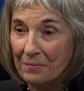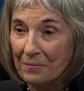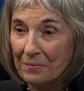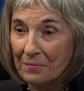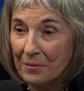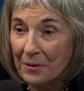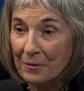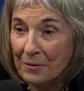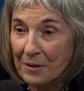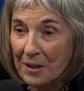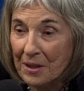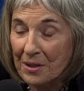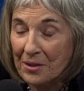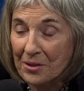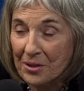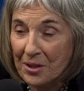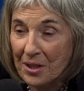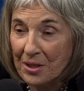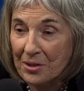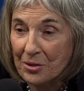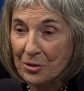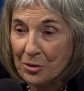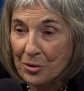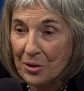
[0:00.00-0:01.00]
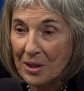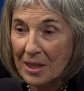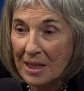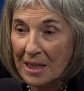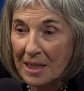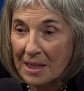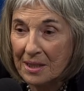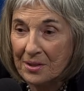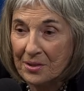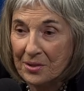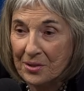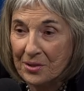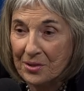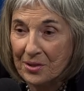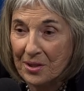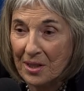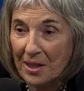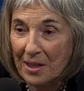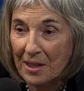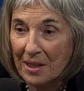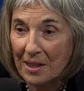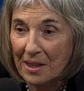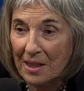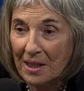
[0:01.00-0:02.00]
15th century, his
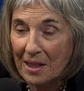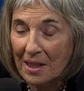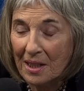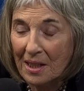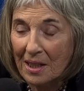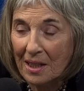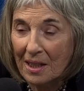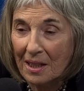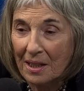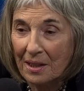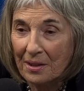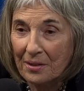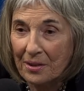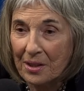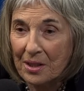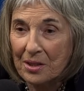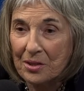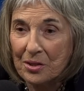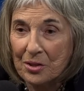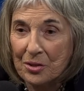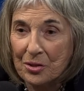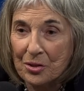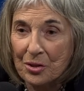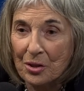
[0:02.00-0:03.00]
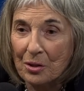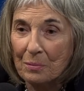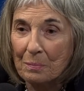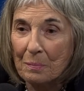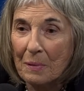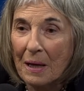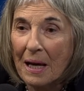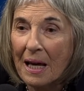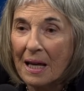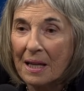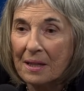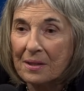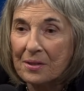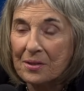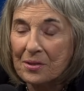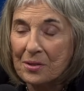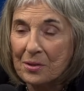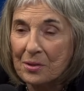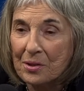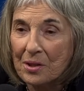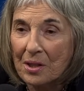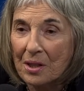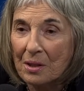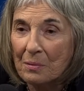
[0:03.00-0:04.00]
thesis on
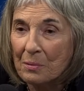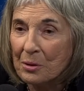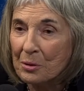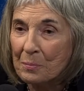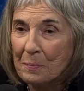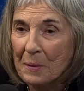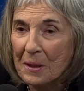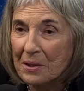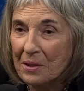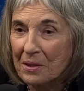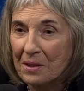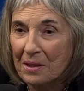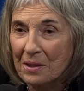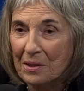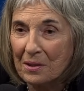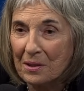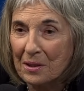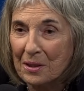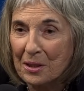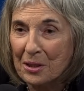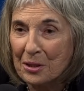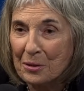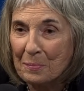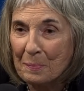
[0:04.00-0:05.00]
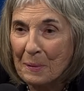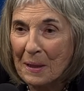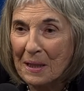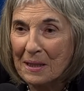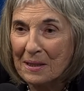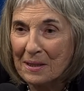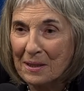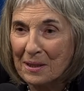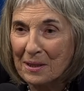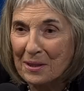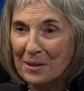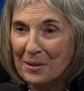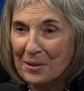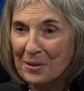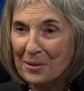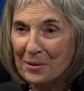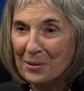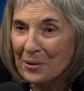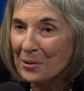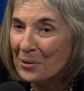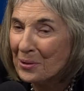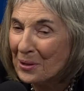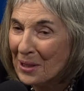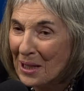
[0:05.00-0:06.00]
maths was better known than his paintings.
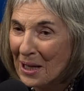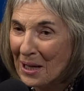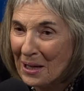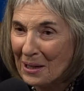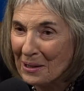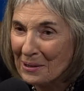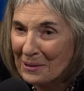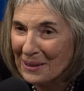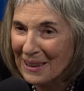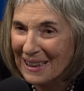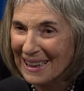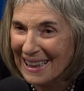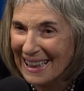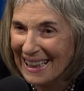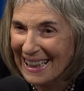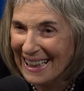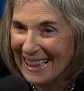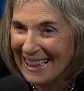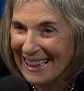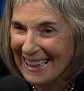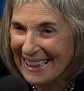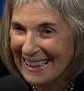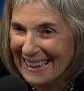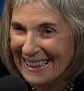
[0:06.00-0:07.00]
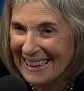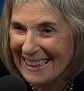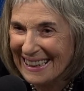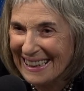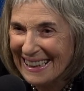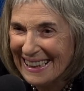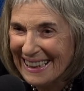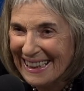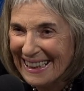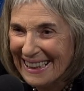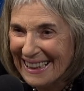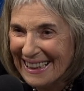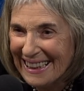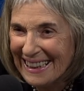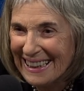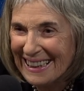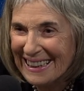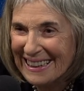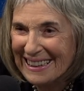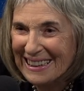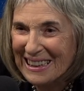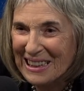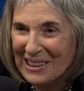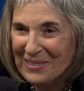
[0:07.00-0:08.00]
Not now.
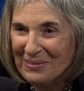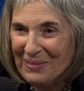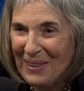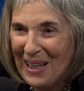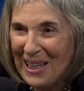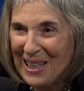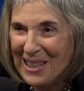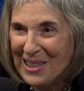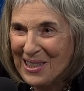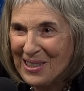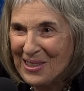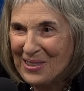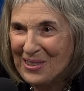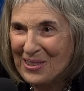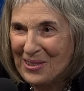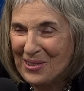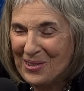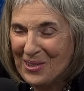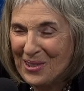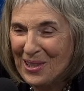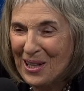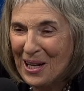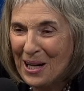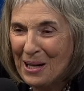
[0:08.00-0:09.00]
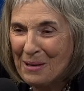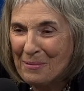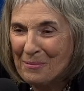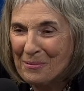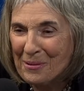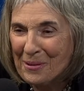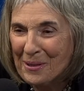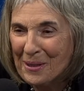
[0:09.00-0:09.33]
It's his paintings that triumph.